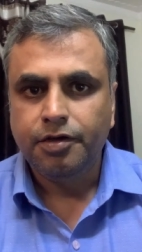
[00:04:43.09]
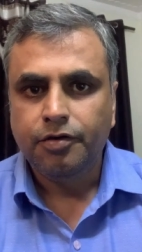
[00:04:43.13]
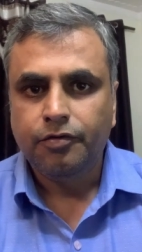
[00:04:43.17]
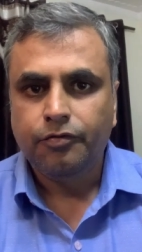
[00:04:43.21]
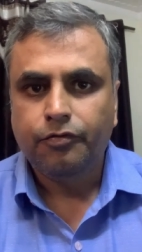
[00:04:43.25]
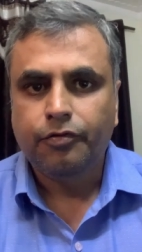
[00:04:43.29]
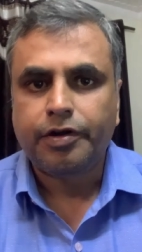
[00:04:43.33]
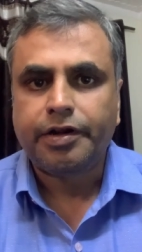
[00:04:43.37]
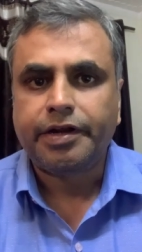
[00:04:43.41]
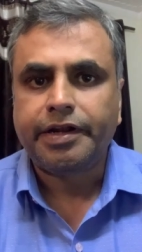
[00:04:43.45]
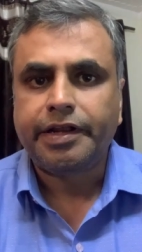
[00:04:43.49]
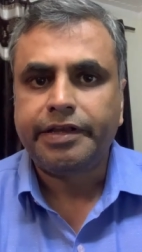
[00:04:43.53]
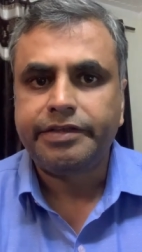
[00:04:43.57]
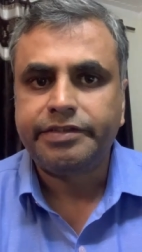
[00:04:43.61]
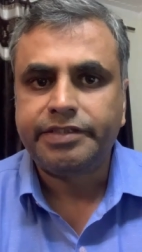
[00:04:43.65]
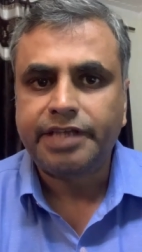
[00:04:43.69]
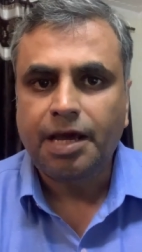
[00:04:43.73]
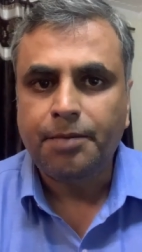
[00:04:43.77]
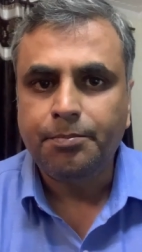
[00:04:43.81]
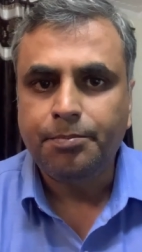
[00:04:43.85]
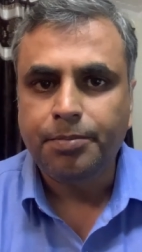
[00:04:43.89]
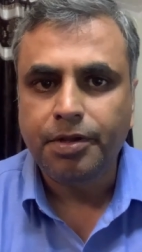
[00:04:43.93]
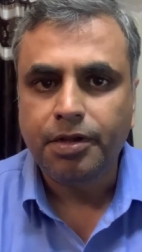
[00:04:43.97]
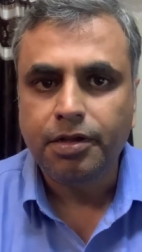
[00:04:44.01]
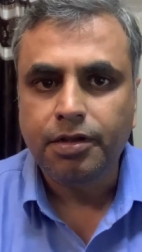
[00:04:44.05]
For an
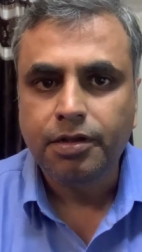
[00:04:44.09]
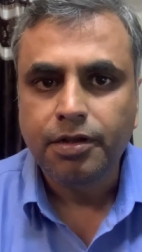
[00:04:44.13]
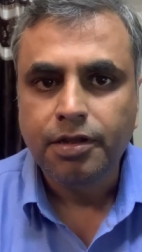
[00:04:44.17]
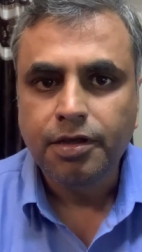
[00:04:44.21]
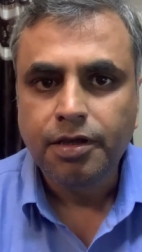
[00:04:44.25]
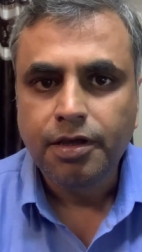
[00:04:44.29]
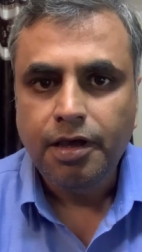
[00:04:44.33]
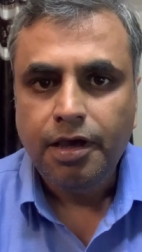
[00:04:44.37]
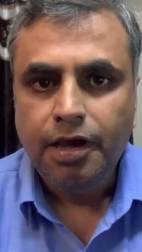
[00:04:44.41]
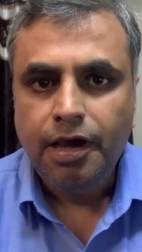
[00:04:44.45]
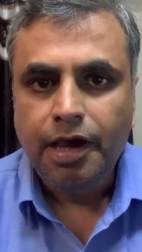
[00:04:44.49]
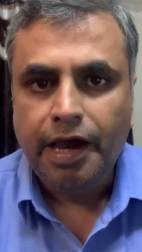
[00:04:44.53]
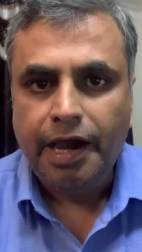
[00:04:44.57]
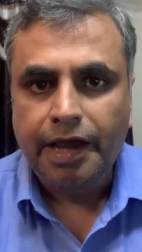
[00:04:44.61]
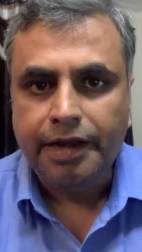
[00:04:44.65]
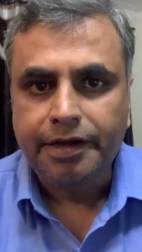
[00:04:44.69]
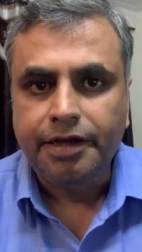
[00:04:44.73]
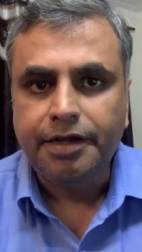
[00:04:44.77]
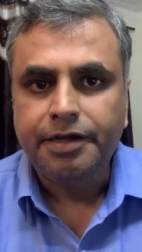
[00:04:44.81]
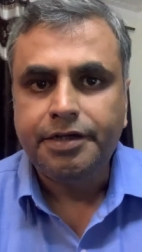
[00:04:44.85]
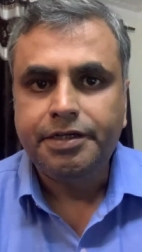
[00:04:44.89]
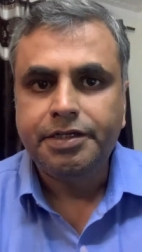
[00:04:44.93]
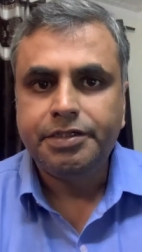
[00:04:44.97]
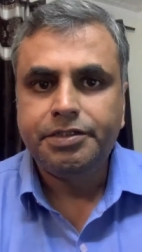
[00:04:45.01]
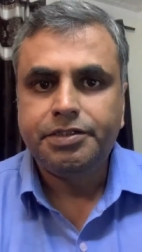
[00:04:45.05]
example, an
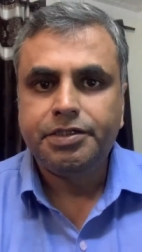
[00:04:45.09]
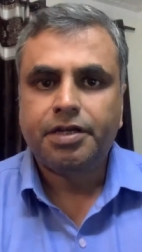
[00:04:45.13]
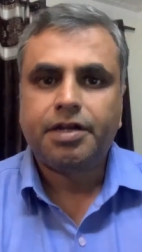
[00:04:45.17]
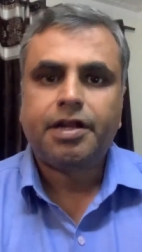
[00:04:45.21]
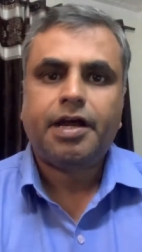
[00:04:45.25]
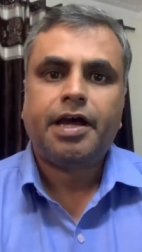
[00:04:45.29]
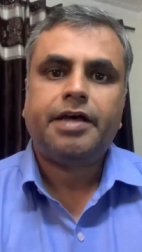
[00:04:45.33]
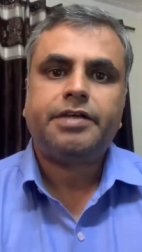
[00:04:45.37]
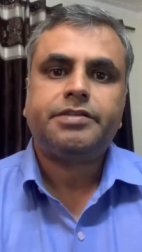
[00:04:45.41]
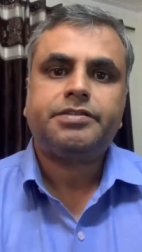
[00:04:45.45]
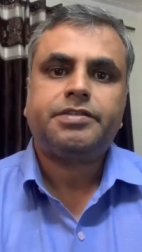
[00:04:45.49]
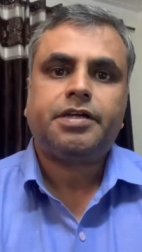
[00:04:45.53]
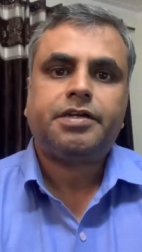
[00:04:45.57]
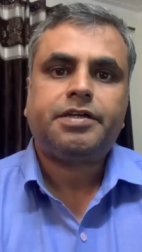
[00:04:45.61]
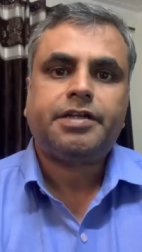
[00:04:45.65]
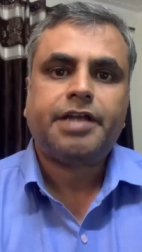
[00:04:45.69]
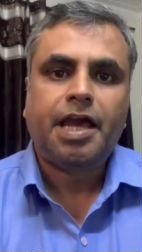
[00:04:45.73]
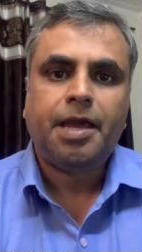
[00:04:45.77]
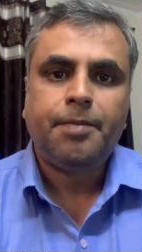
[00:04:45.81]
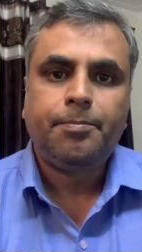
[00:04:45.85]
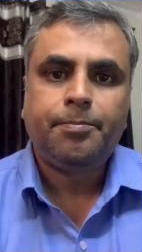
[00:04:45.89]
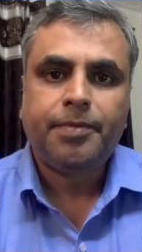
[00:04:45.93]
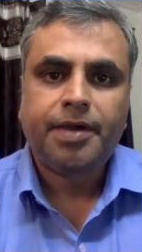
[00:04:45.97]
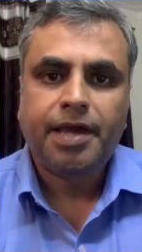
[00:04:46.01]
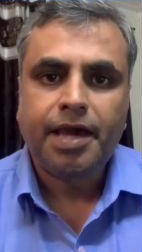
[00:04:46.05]
integer has a
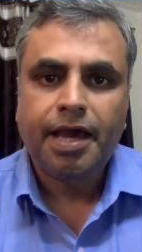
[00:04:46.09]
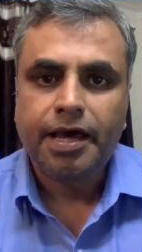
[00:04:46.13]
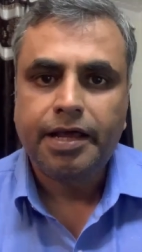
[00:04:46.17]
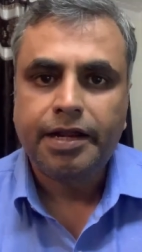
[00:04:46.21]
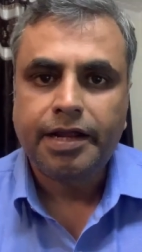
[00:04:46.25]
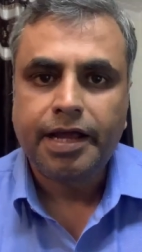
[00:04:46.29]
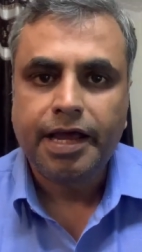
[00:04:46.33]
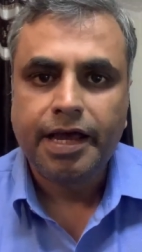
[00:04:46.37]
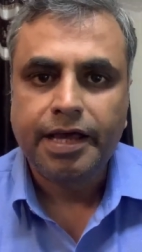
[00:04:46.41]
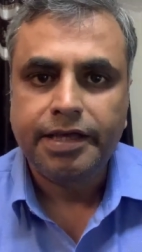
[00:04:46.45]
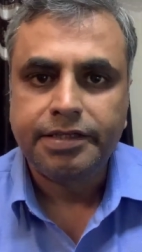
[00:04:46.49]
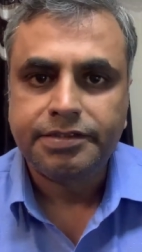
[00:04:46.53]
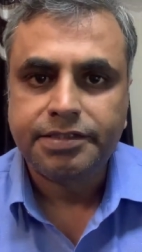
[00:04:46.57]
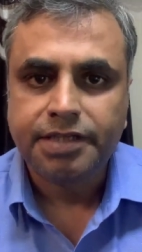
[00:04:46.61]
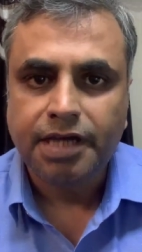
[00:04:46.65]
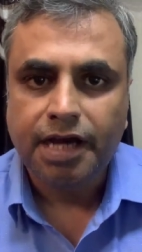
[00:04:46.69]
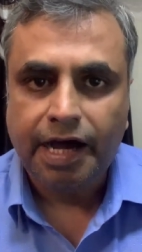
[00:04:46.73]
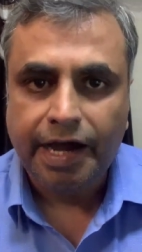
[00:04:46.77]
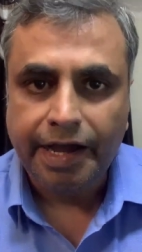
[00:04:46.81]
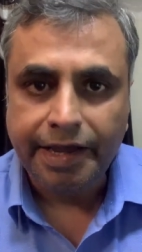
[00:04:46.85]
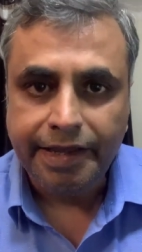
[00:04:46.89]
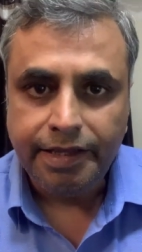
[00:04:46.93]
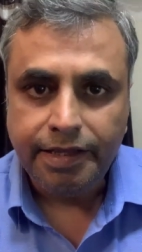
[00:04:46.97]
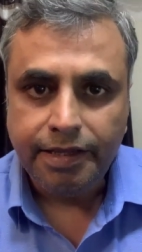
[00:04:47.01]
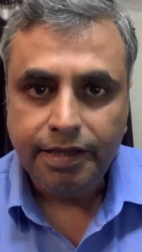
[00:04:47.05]
type char as
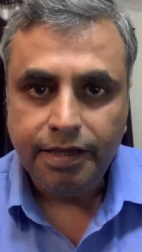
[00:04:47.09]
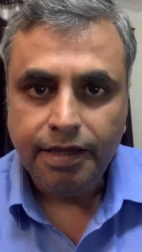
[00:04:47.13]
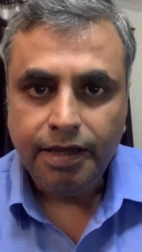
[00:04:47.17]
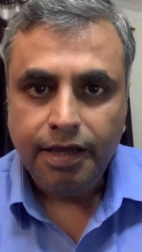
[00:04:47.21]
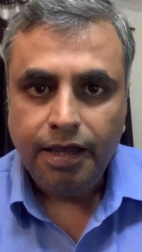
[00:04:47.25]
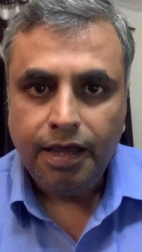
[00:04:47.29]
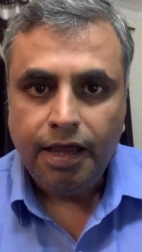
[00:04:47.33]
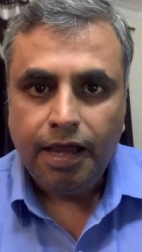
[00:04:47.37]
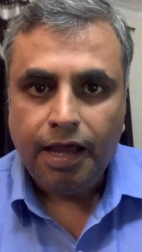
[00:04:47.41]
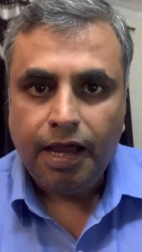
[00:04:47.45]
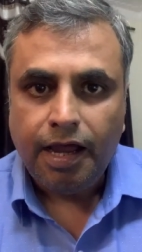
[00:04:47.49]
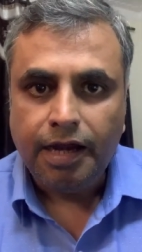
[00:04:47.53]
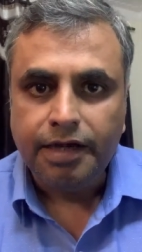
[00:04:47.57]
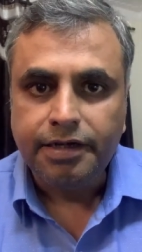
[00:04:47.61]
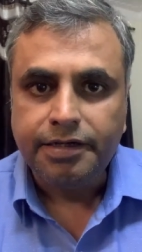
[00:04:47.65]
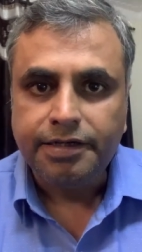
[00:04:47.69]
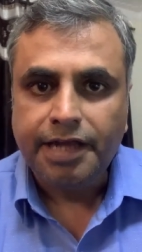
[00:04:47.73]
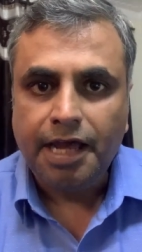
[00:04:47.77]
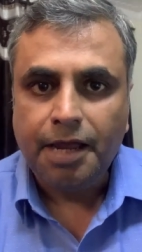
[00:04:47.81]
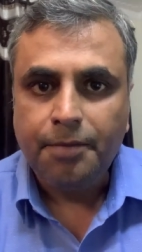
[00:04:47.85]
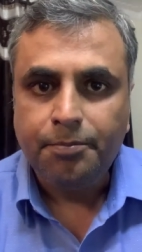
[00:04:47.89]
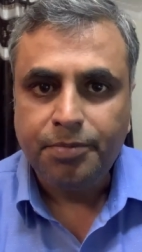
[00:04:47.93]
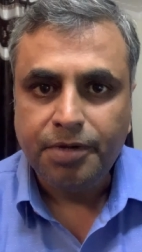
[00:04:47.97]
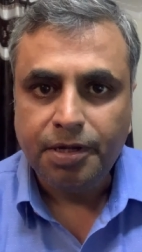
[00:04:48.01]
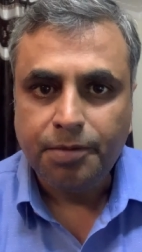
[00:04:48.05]
I and
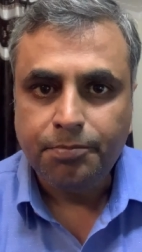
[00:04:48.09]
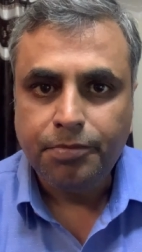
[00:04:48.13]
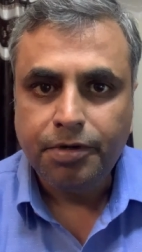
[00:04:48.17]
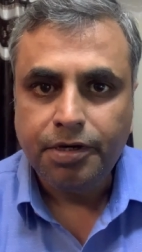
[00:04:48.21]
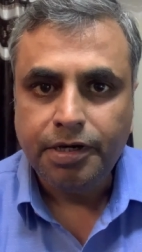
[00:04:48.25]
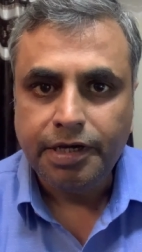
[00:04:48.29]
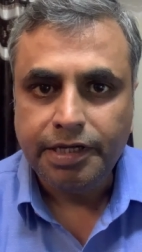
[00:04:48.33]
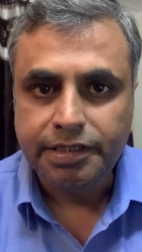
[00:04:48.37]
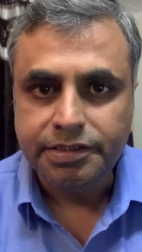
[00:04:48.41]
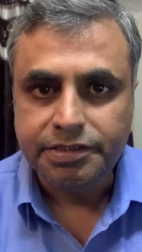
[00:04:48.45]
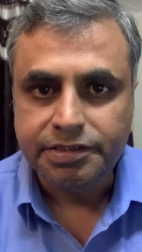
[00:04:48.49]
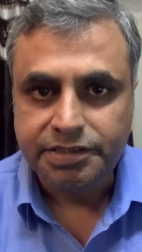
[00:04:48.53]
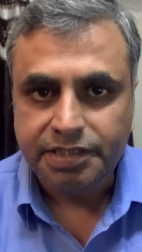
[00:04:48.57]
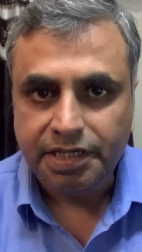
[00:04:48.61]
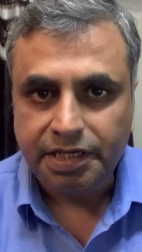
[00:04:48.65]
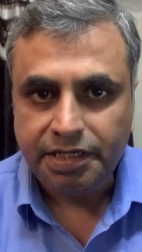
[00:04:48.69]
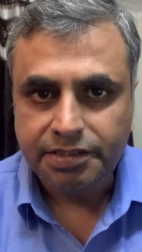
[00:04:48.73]
type number as 6,